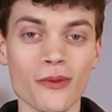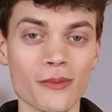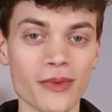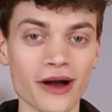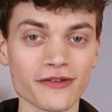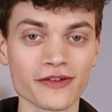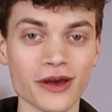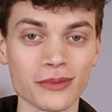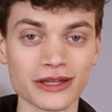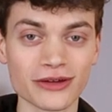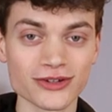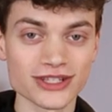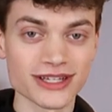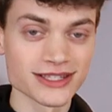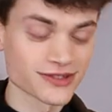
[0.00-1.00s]
my family
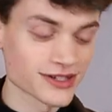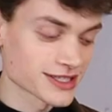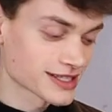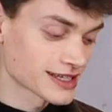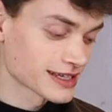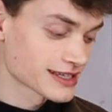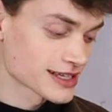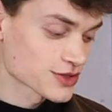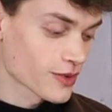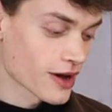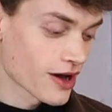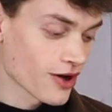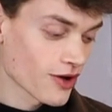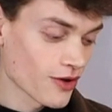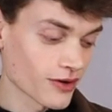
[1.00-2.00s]
was interested in it as
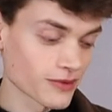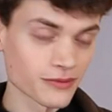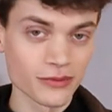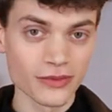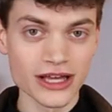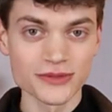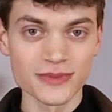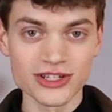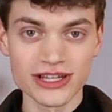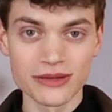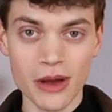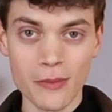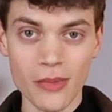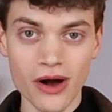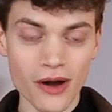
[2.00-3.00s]
well, especially
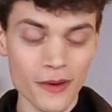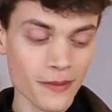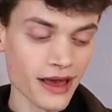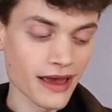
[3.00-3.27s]
my mom.